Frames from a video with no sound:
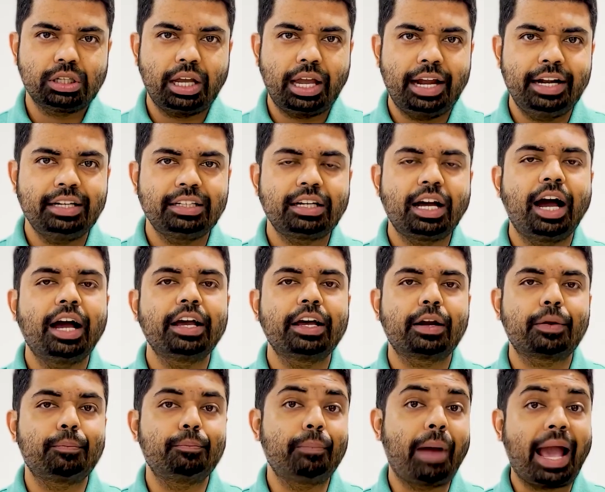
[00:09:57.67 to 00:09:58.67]

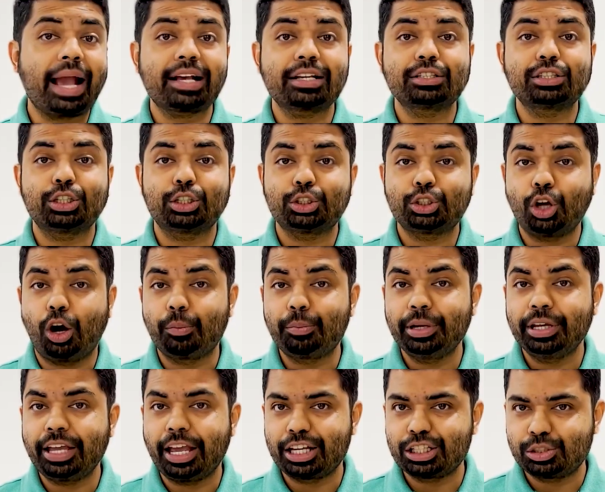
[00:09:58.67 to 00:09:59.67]
entire max
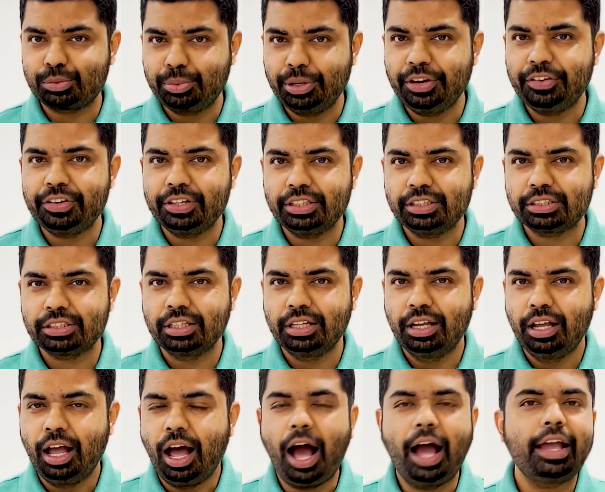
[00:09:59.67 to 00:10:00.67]
shopping experience,
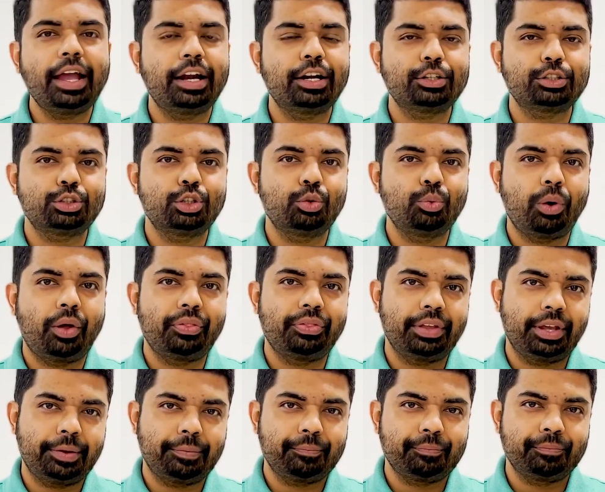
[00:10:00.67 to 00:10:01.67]
I understood one
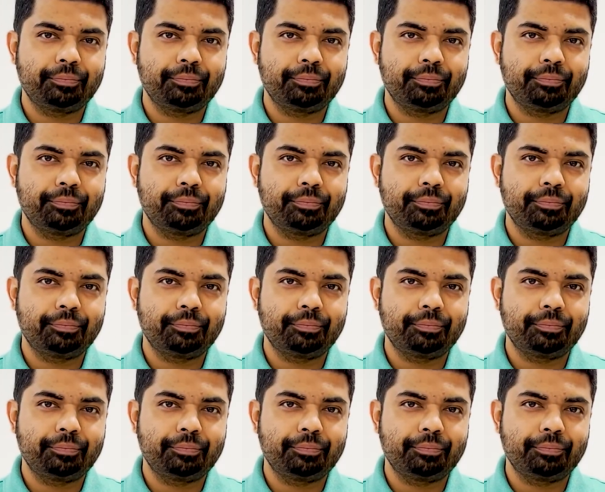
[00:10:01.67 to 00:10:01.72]
thing.